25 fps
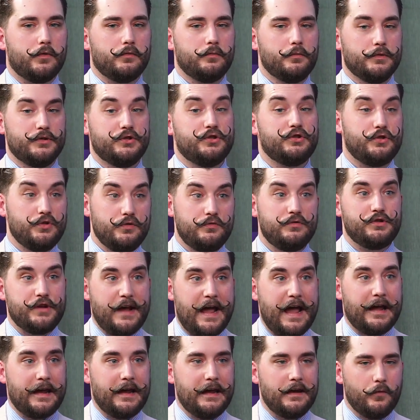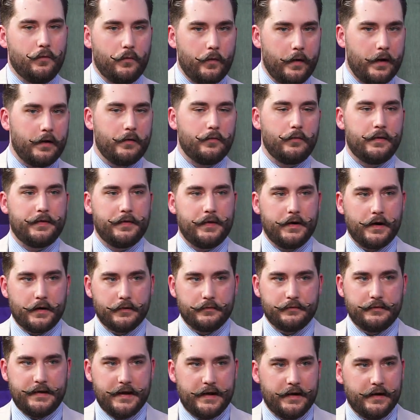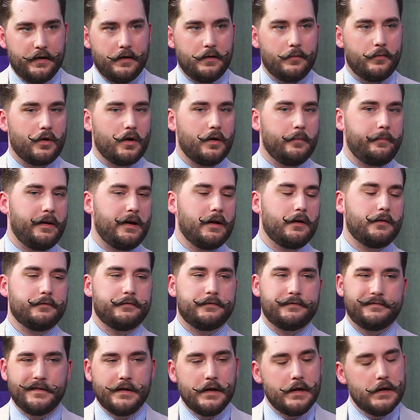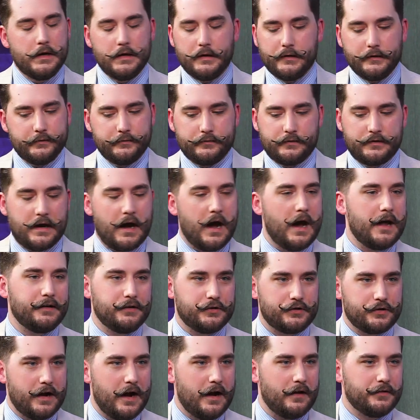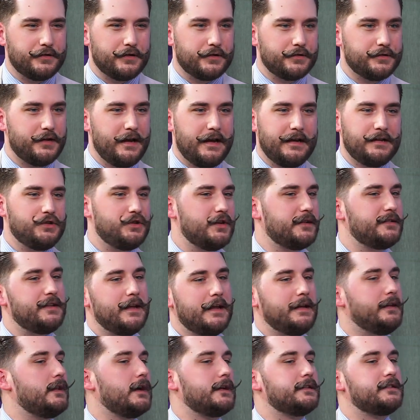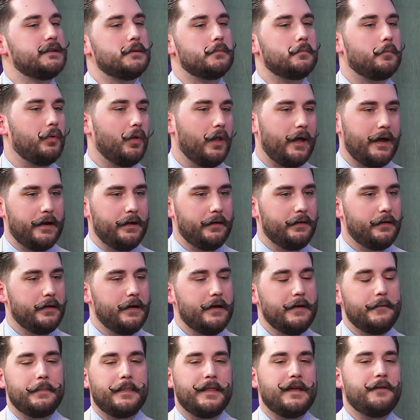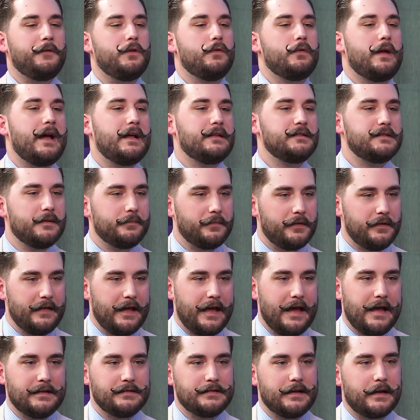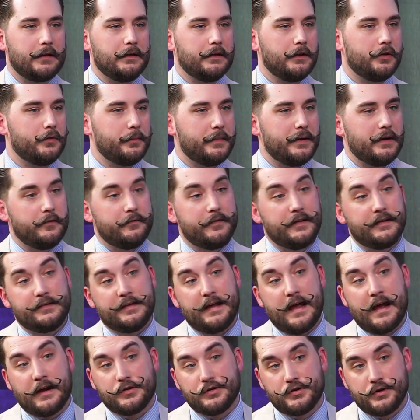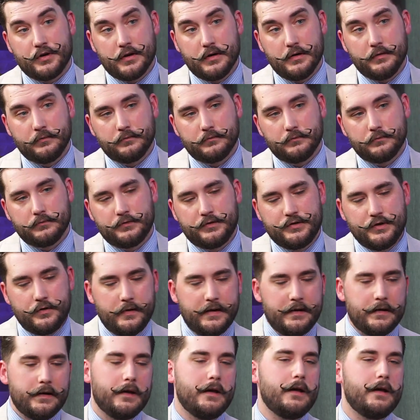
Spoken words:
suit jacket and wear it with their denim or a pair of cotton trousers, it doesn't blend. If you had something that has like a little bit of a texture to it,